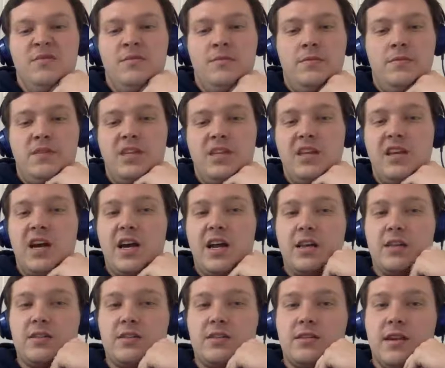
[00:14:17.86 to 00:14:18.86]
The dot
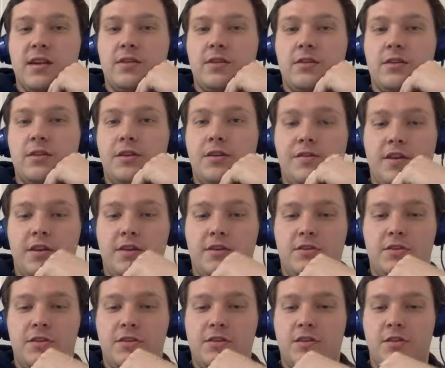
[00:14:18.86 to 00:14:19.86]
S standard
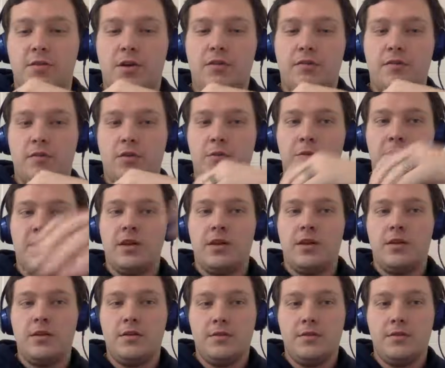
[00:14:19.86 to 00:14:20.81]
deviation is the right formula.